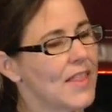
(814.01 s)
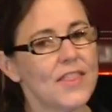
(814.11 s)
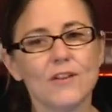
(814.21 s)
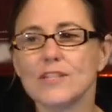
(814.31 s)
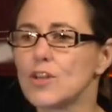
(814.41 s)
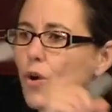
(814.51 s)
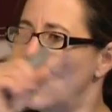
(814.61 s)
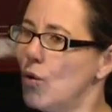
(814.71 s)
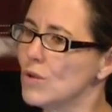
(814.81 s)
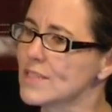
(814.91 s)
There is a
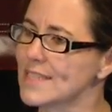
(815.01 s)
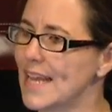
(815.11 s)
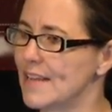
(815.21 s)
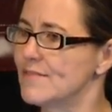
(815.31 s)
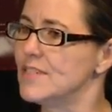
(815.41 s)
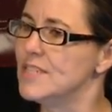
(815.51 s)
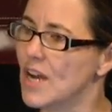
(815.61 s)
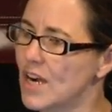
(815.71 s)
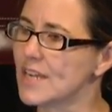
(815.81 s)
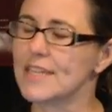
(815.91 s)
whole set of
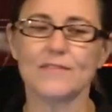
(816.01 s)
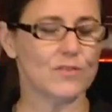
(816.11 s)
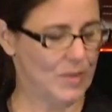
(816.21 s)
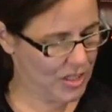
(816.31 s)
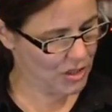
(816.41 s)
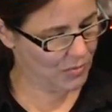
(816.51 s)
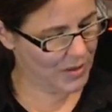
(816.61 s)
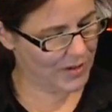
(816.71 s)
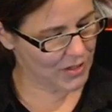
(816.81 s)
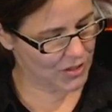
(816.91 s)
non-informational
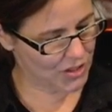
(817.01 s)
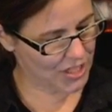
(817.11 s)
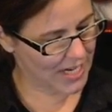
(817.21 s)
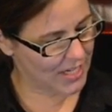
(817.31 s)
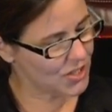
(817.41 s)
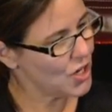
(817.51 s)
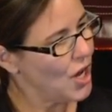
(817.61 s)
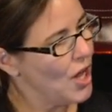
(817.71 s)
barriers to change